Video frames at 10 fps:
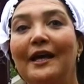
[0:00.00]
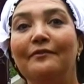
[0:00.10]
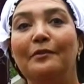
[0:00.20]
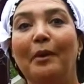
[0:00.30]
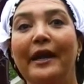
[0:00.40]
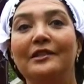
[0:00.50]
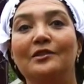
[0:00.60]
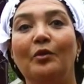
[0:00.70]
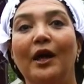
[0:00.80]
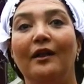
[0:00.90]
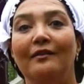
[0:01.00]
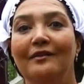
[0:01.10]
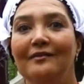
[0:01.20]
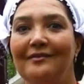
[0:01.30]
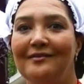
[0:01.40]
have a bite as well.
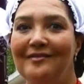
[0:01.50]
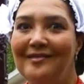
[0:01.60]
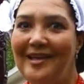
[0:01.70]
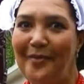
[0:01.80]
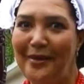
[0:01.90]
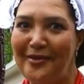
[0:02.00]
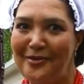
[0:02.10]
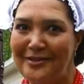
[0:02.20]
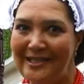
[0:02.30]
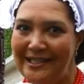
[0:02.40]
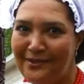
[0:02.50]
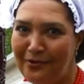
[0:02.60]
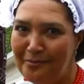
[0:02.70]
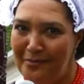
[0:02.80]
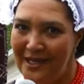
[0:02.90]
That way there's less
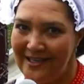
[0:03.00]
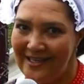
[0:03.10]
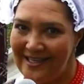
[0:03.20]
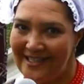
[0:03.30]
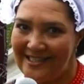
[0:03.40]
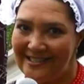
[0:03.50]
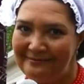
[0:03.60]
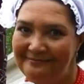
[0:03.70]
for me to eat.